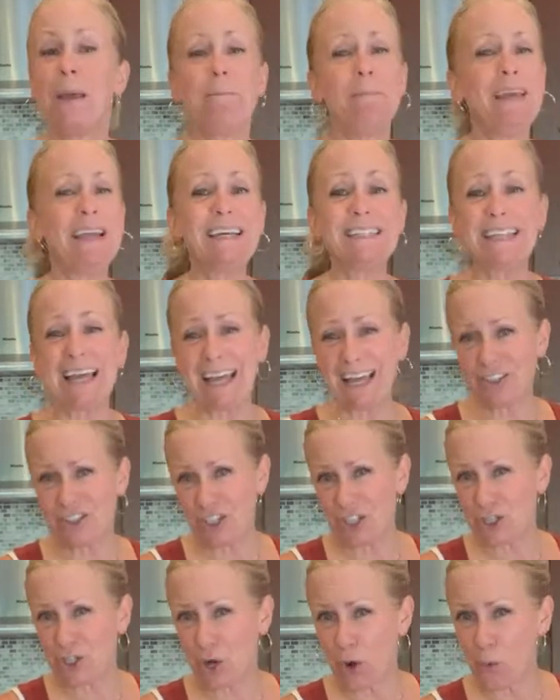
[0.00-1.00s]
because I
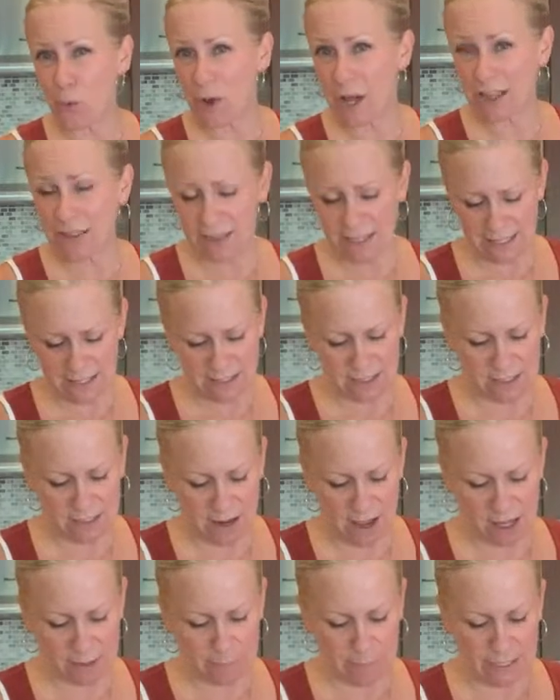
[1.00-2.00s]
actually don't want these to
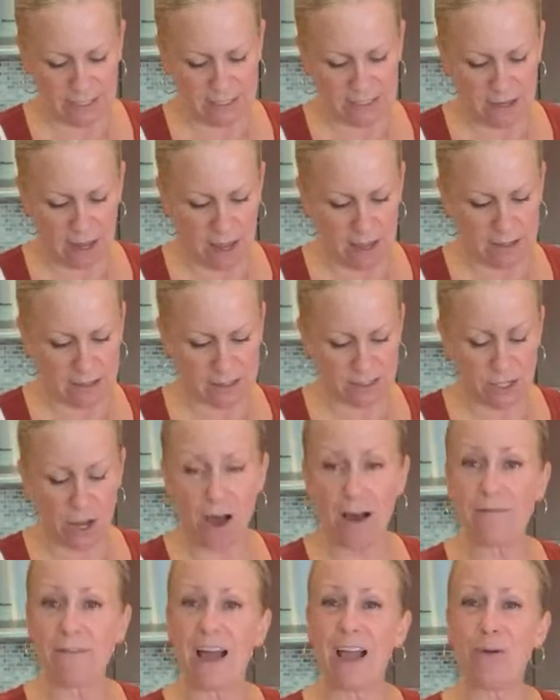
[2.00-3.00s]
knock my socks
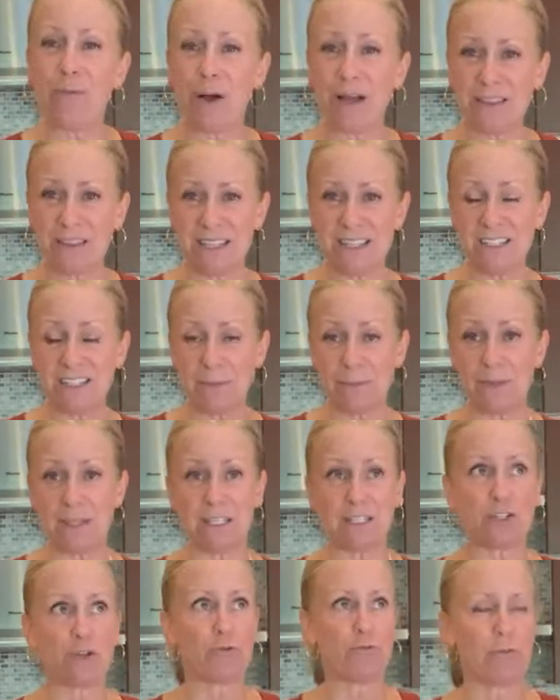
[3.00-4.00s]
off. I want these to be
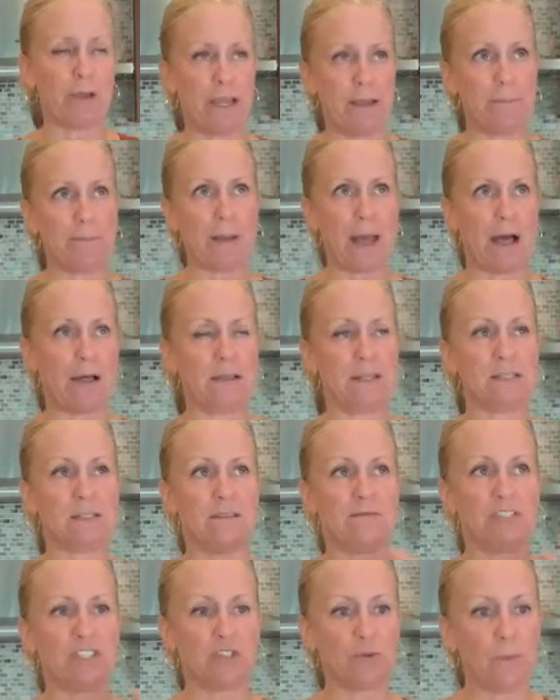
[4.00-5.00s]
this great balance
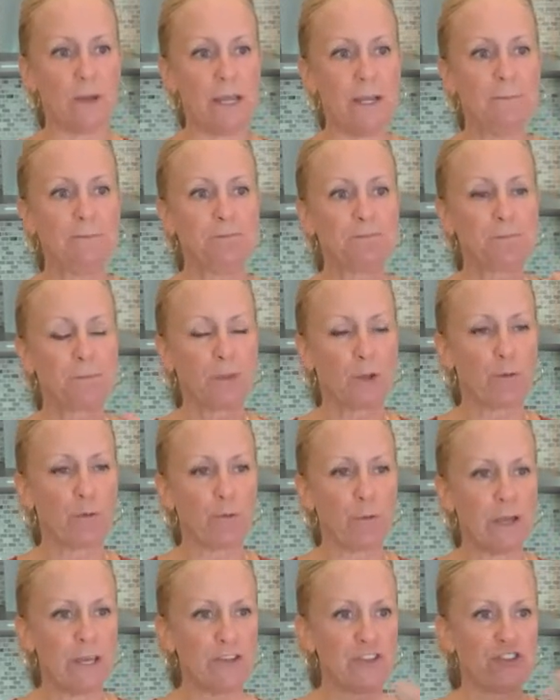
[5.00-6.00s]
of sweet,
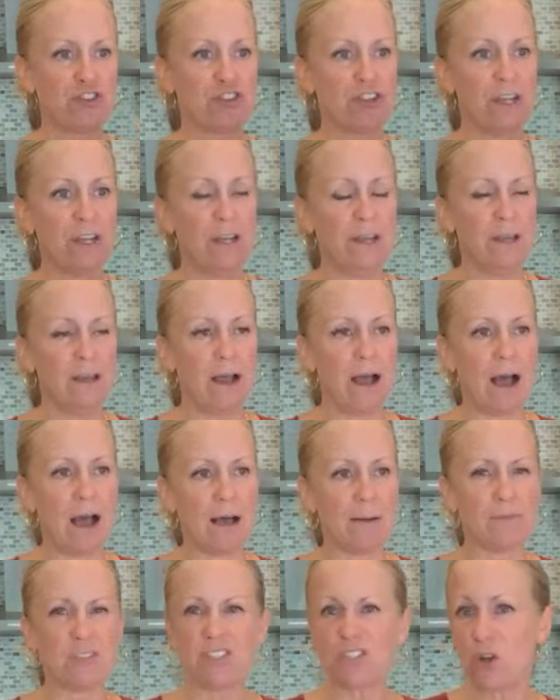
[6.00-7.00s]
rich,
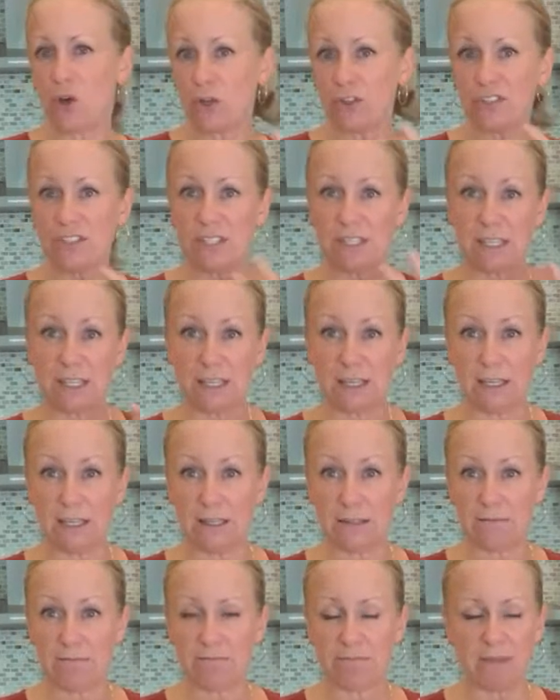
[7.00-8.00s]
salty,
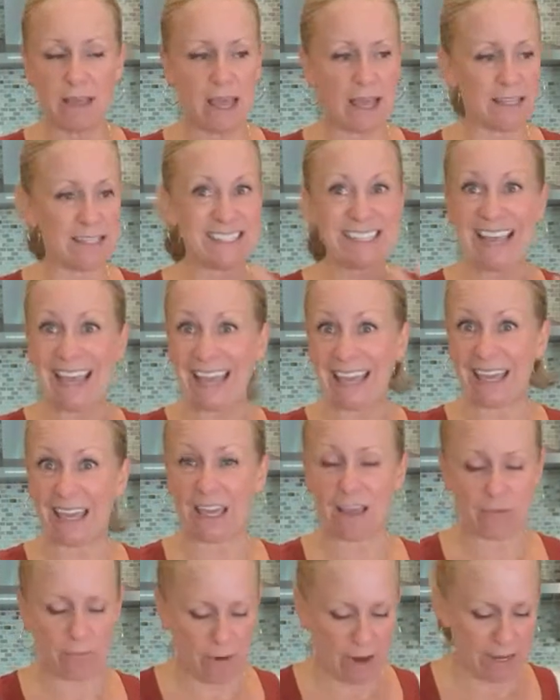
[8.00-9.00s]
and
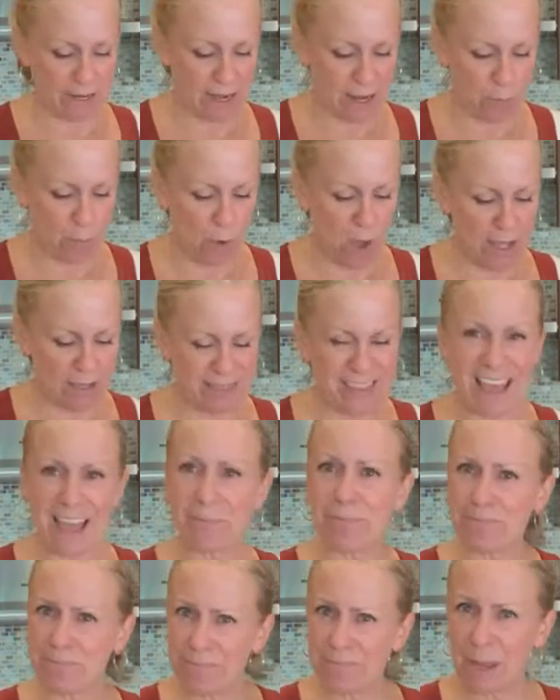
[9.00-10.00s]
tangy, right? I want that
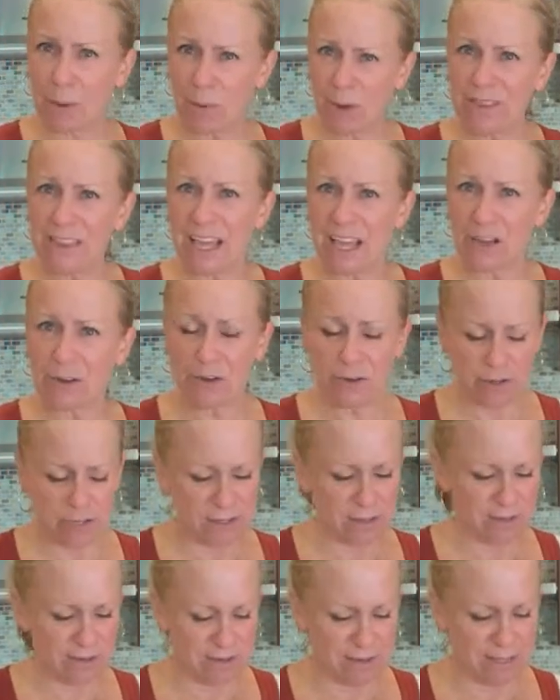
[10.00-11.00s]

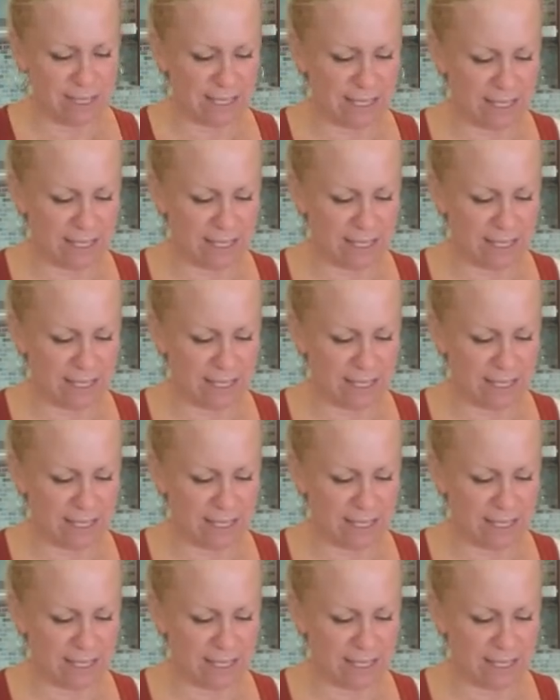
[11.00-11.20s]
good, like